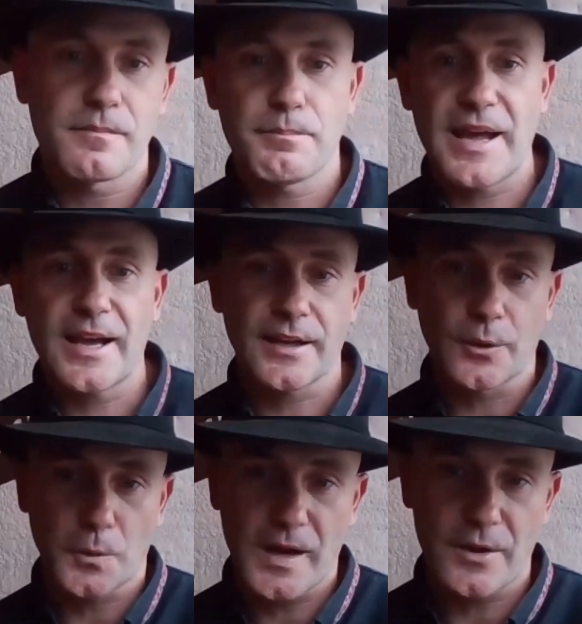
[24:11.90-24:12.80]
padding
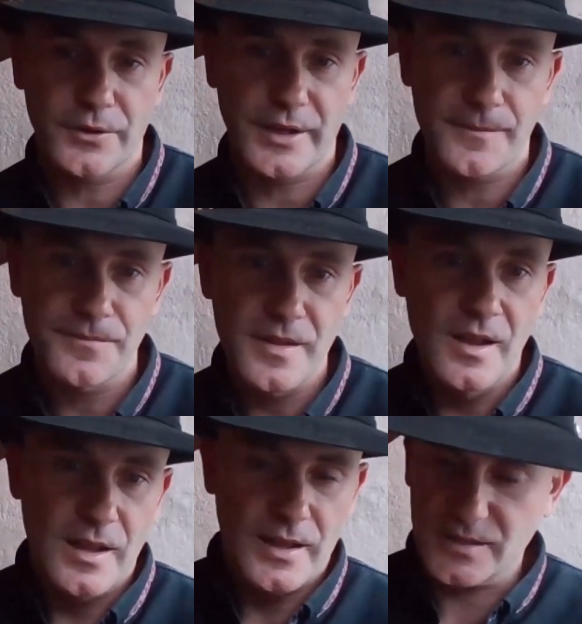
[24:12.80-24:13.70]
around it.
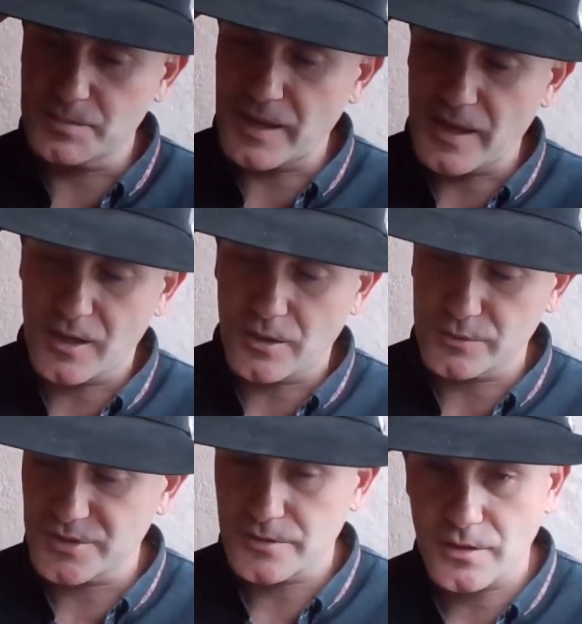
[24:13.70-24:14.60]
It's
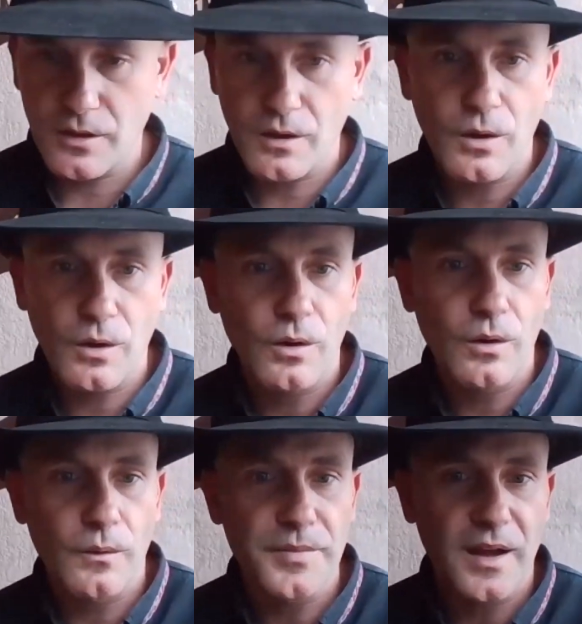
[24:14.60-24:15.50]
about
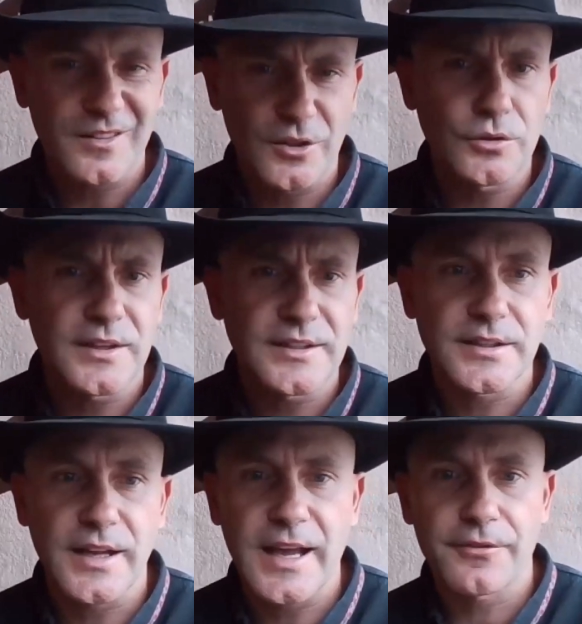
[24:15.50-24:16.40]
a little less
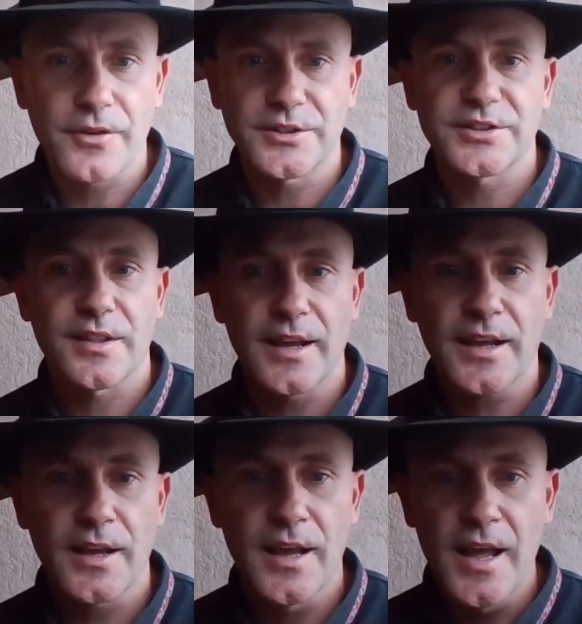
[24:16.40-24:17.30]
than a half-inch
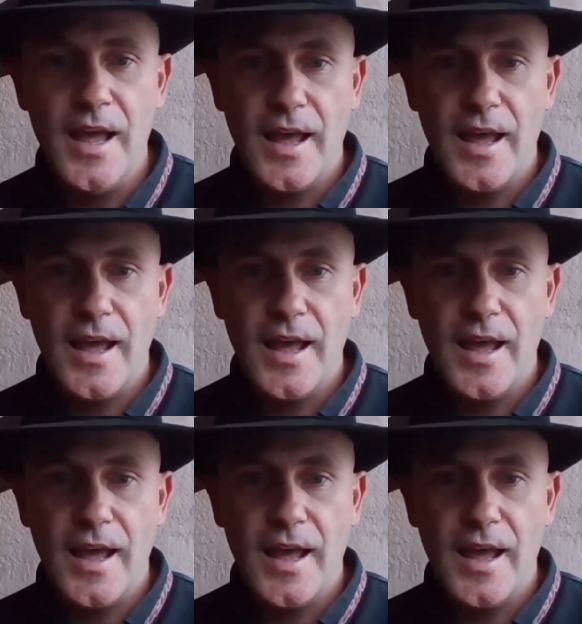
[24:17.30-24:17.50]
thick.